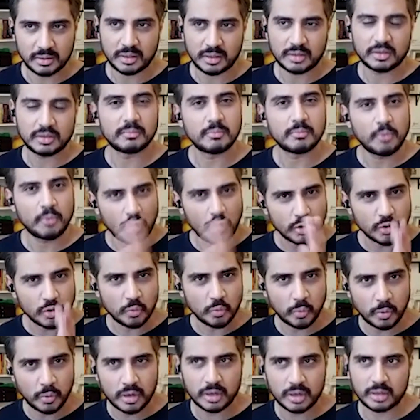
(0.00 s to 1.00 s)
The more you
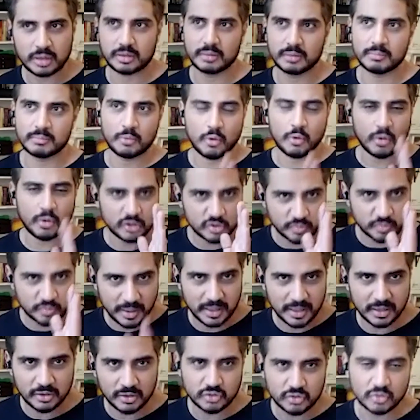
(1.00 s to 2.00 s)
work, the more
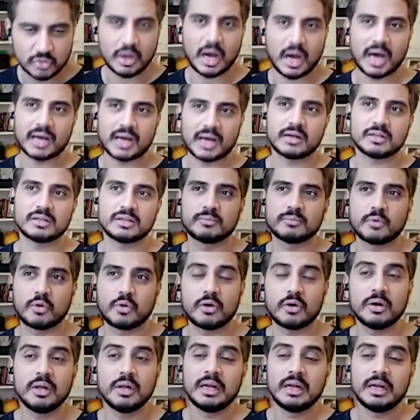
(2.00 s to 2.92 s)
experience you garner, the more